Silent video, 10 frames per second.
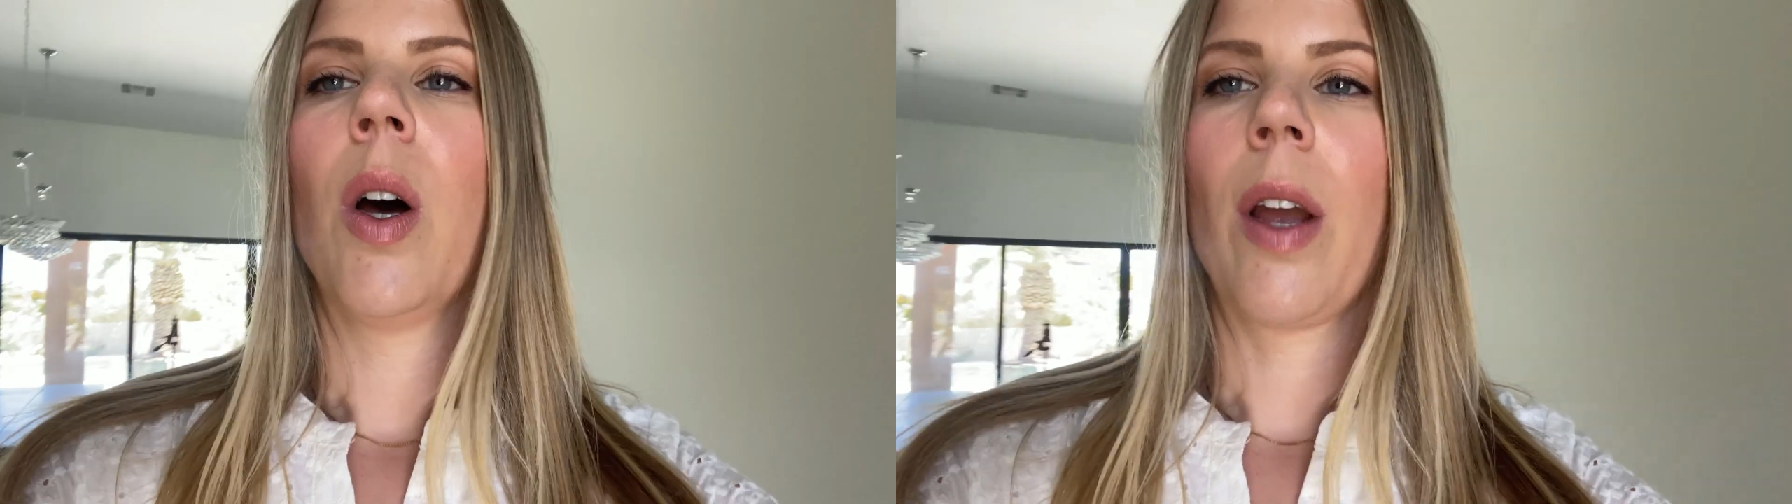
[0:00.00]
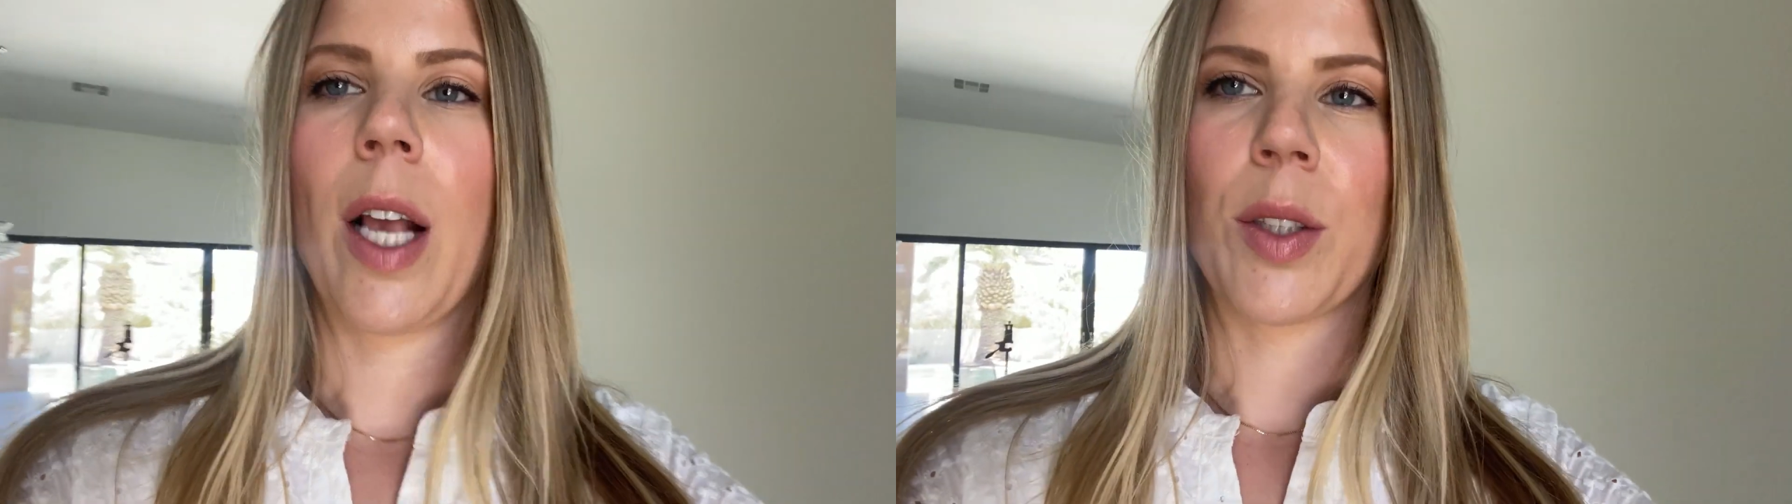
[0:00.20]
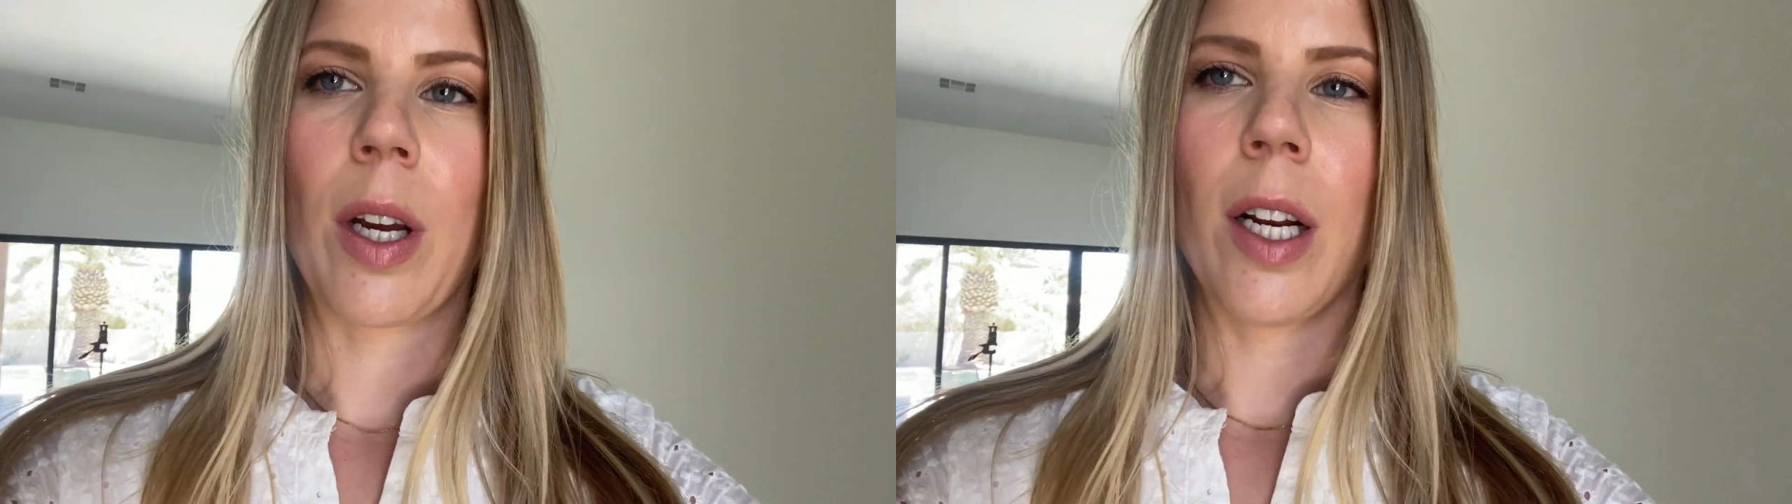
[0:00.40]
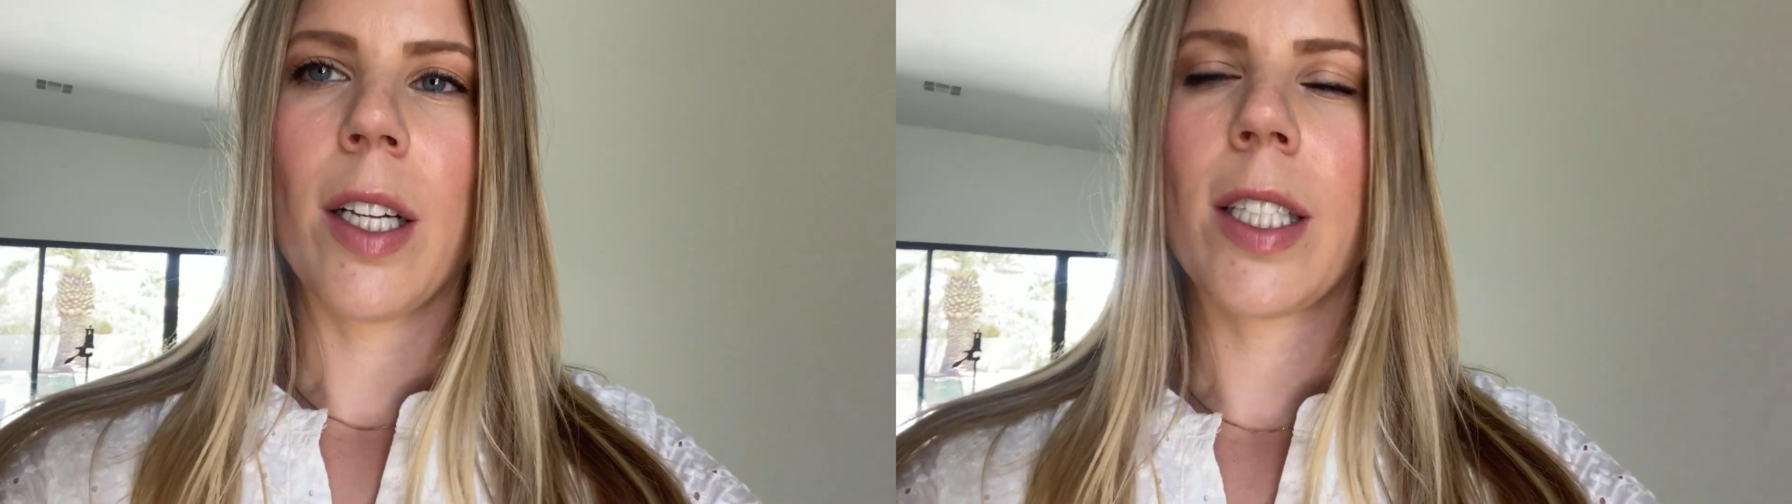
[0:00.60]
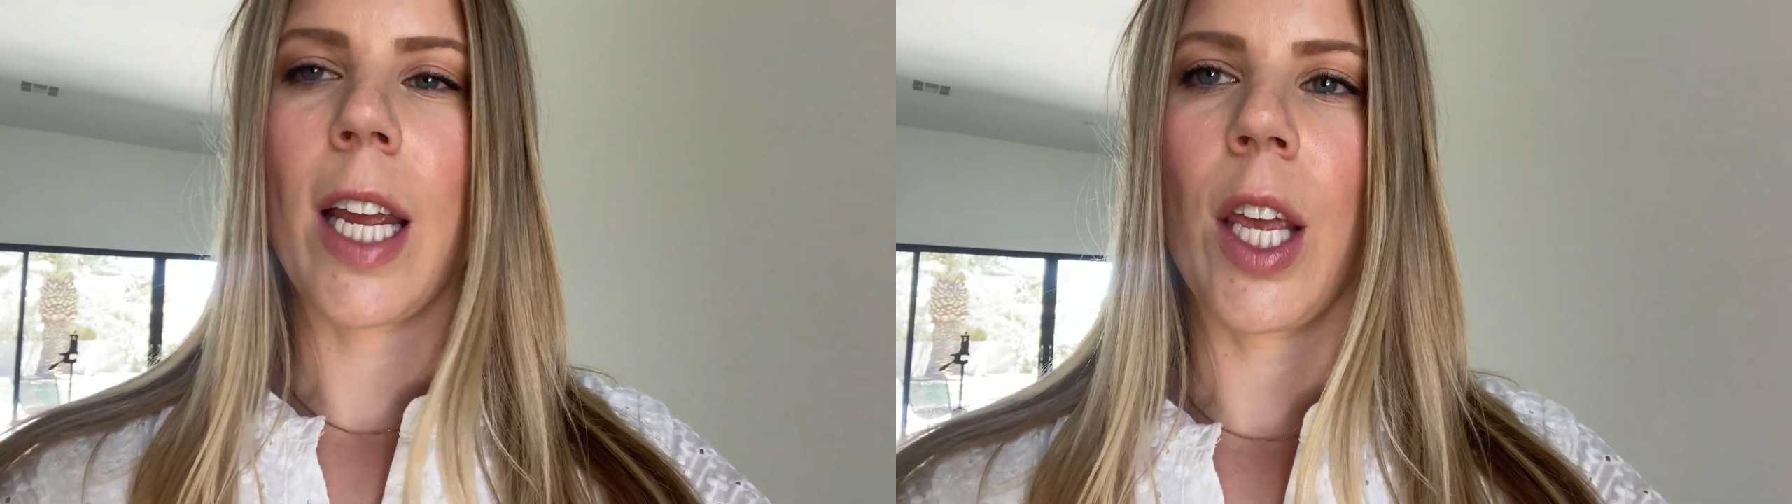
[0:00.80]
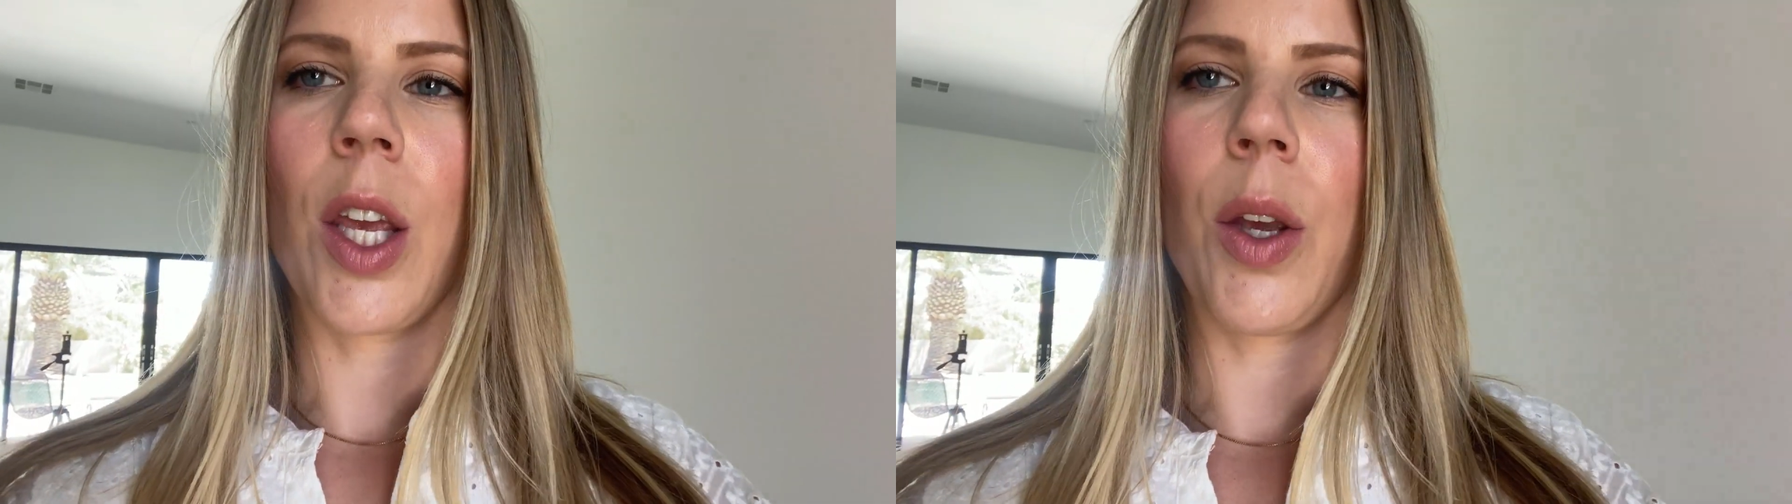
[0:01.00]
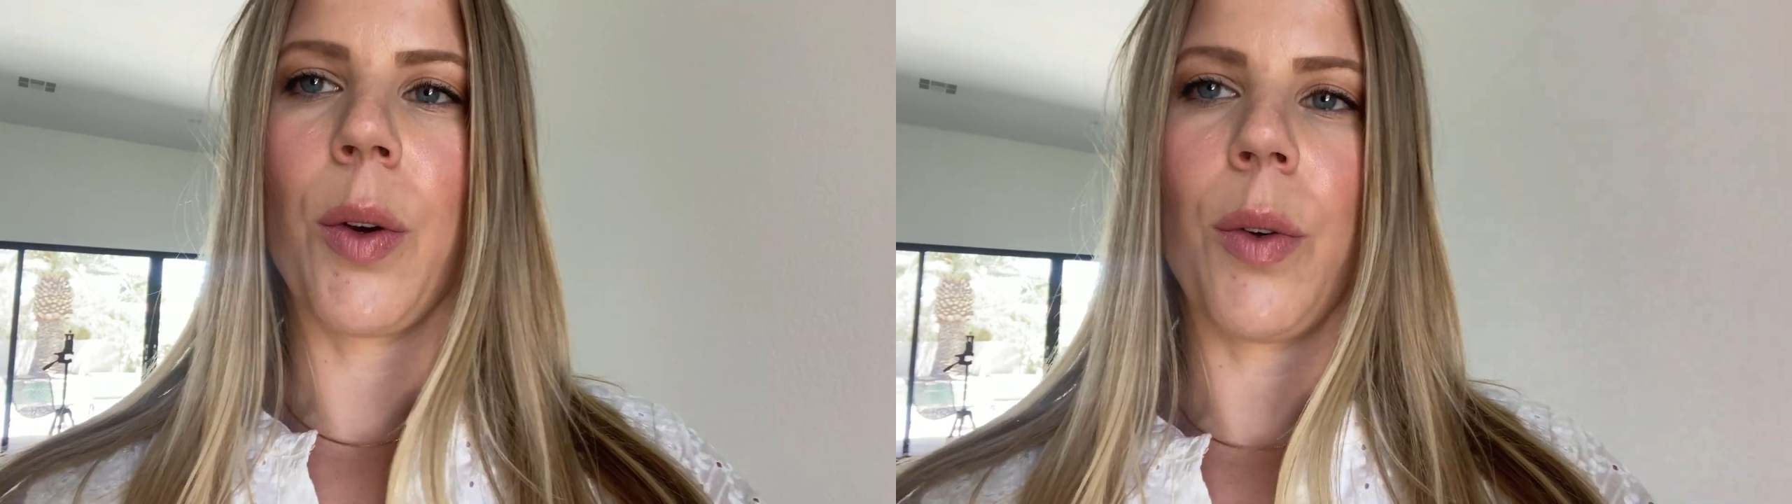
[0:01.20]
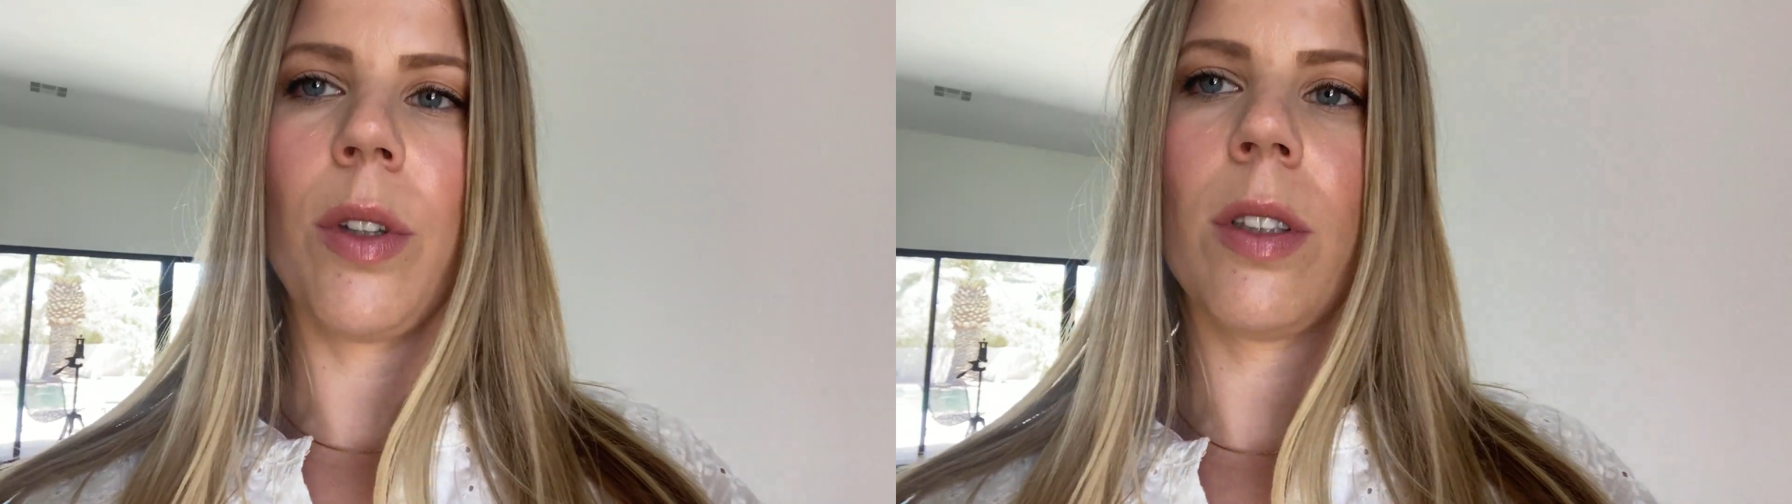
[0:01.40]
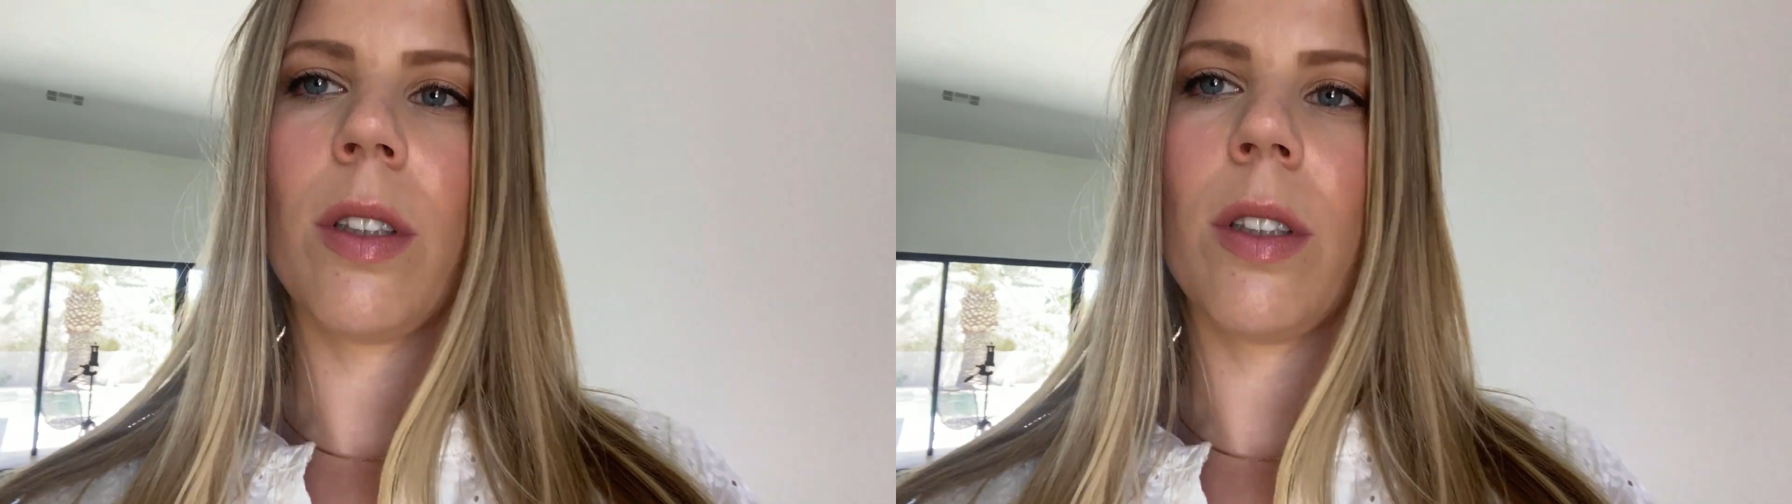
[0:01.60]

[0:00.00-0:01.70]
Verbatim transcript: Okay, so I'm gonna take you